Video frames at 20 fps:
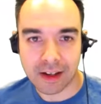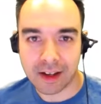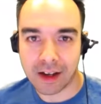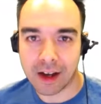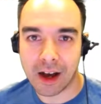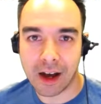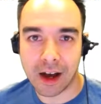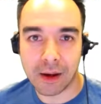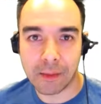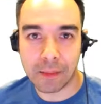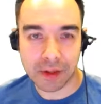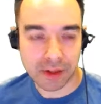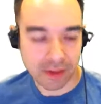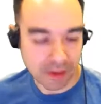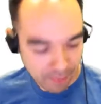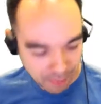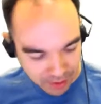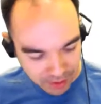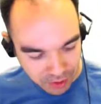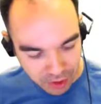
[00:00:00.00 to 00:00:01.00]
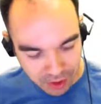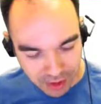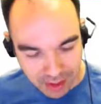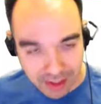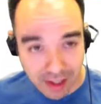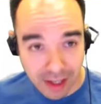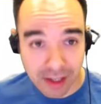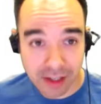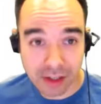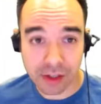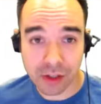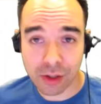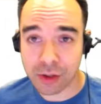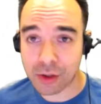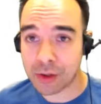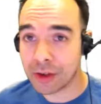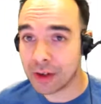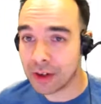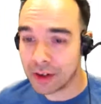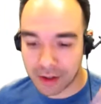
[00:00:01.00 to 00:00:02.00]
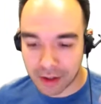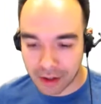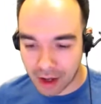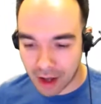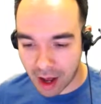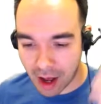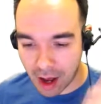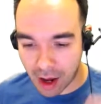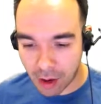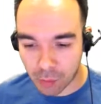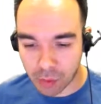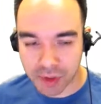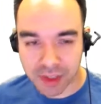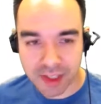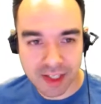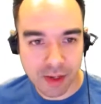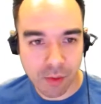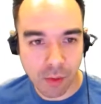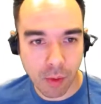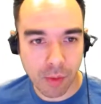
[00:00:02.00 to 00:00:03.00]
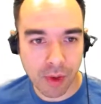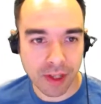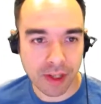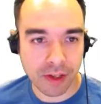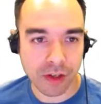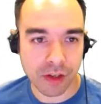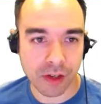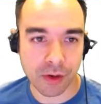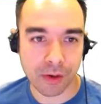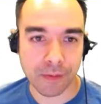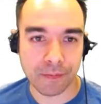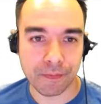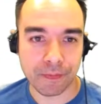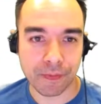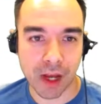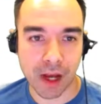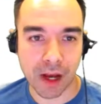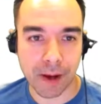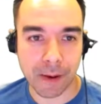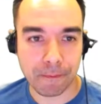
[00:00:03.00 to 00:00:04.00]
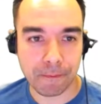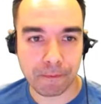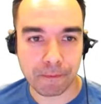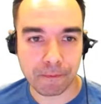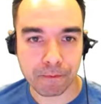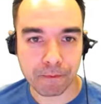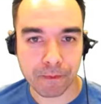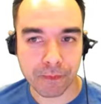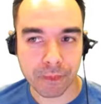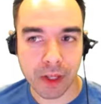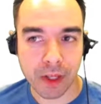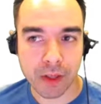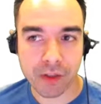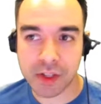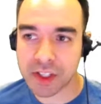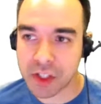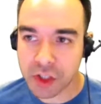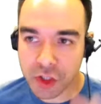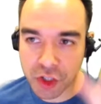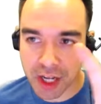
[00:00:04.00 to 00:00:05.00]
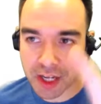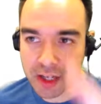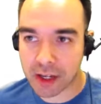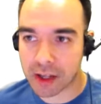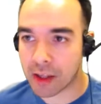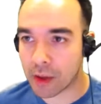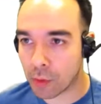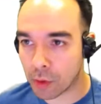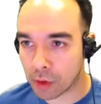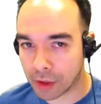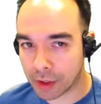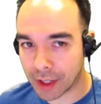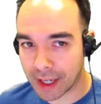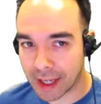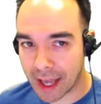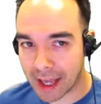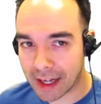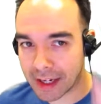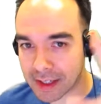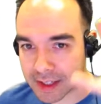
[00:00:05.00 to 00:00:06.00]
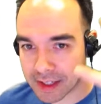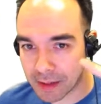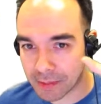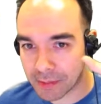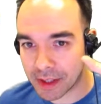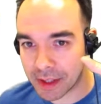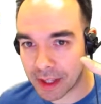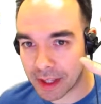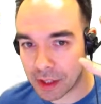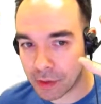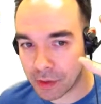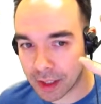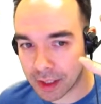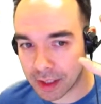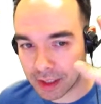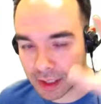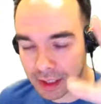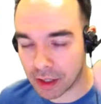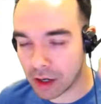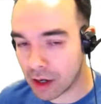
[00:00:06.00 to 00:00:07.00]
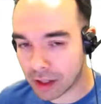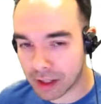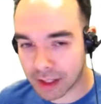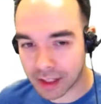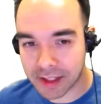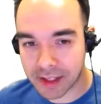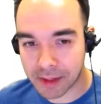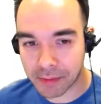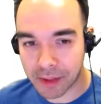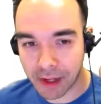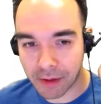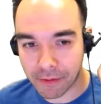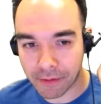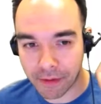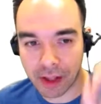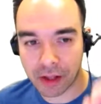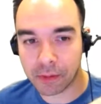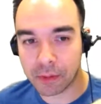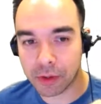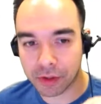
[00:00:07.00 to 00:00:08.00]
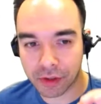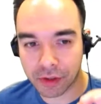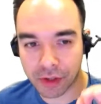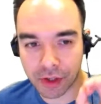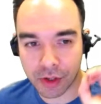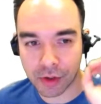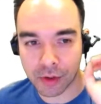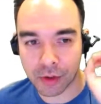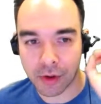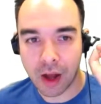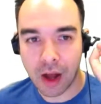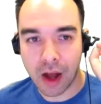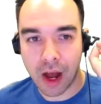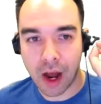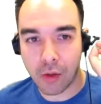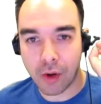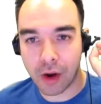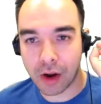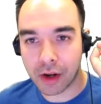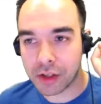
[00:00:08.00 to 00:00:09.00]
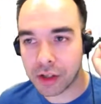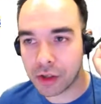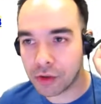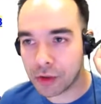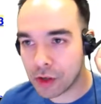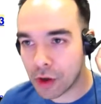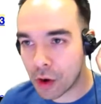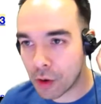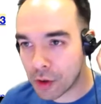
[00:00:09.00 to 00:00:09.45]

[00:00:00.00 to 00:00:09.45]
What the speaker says: but eventually they do. We'll see what we can do. This agenda that we're looking at is something that you can click on. It's something available to you. I wanted you to know